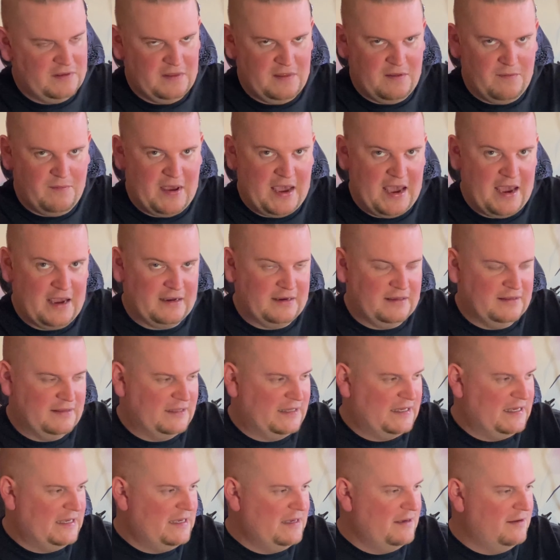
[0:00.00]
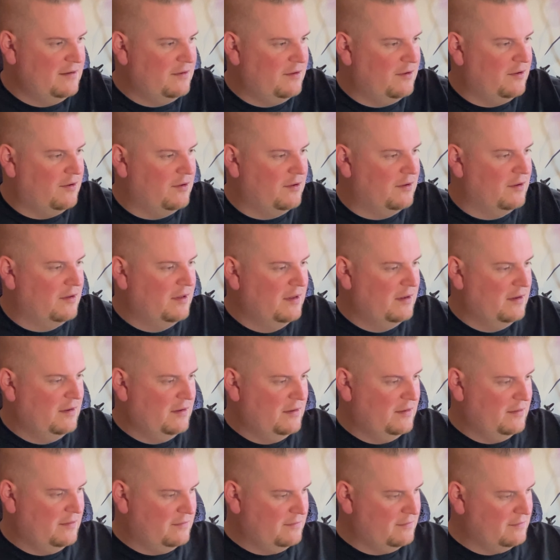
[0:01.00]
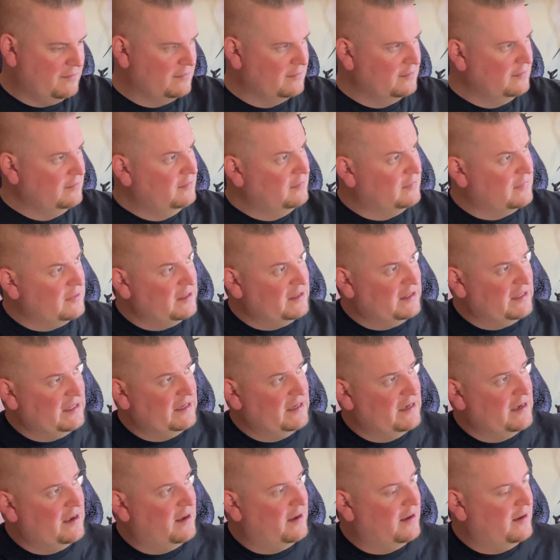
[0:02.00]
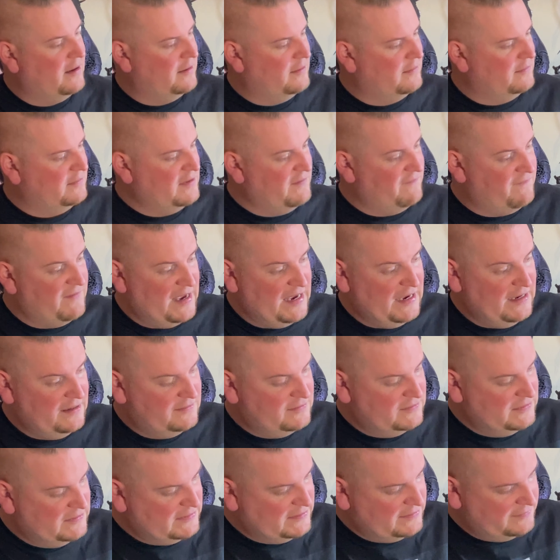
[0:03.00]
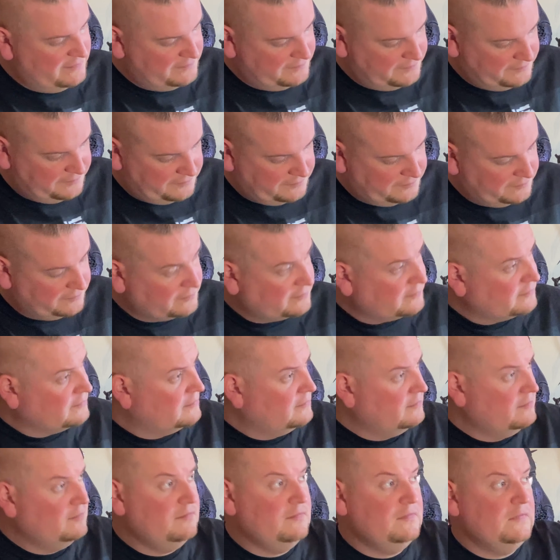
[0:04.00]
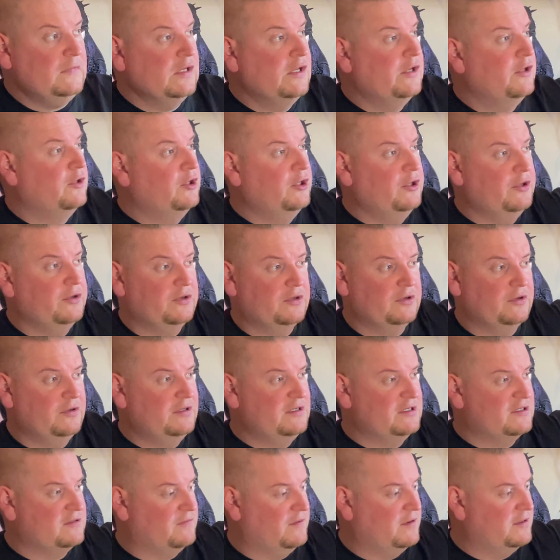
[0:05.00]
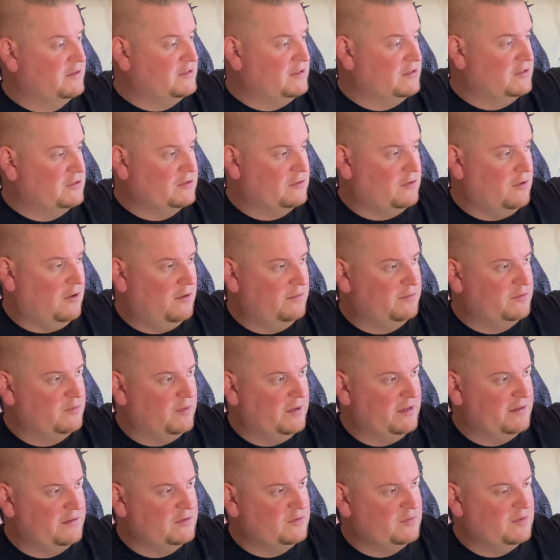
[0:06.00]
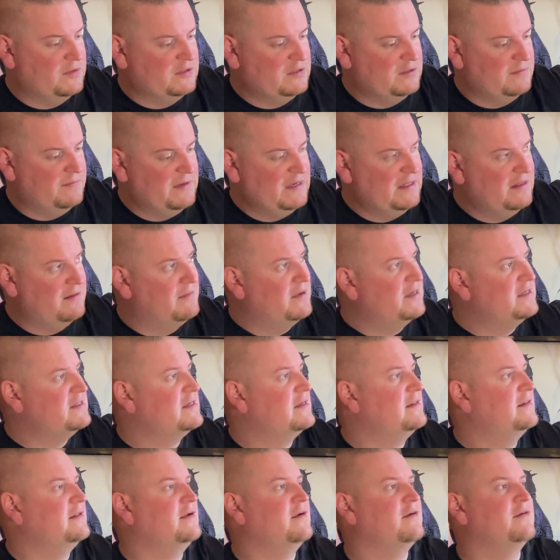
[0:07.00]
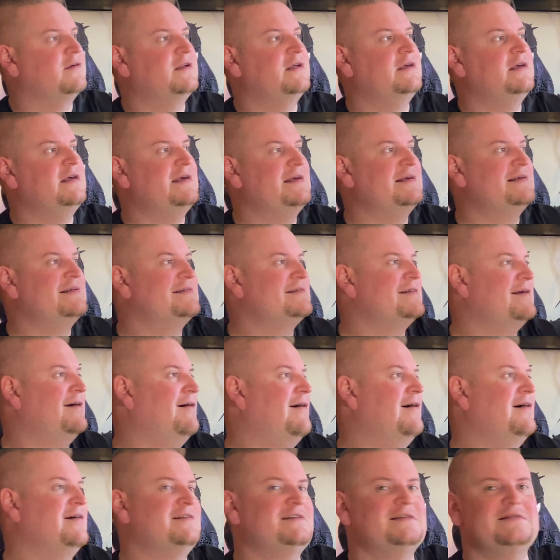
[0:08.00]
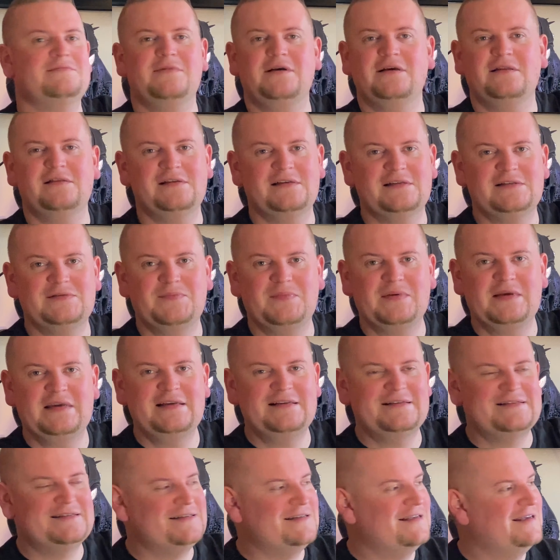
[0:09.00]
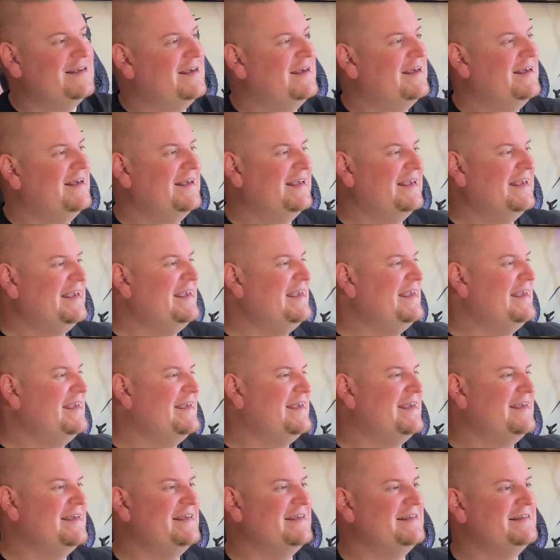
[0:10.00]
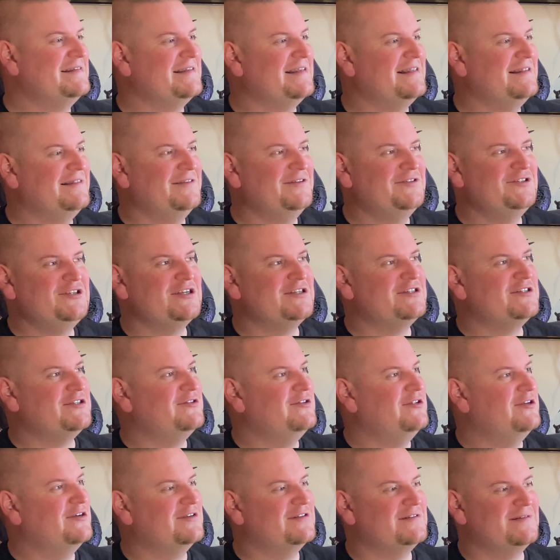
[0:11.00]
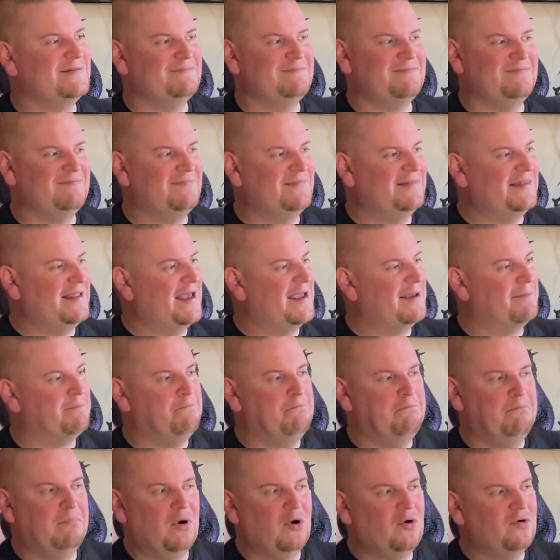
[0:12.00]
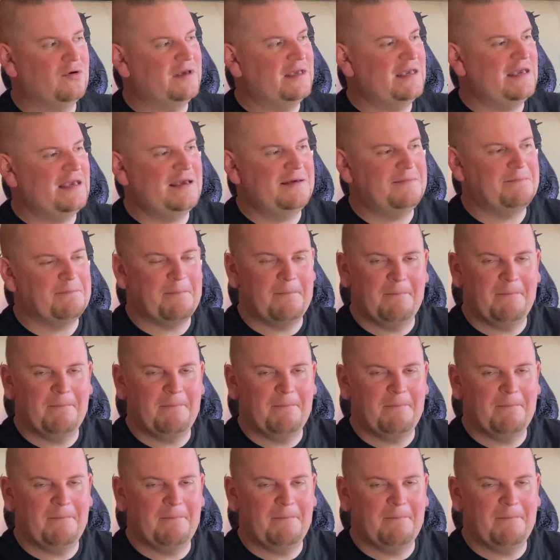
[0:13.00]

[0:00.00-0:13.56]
the back of the heel. The veins look good as far as the sculpt, where they're supposed to be. The muscularity is awesome on this beast. It just looks like bulky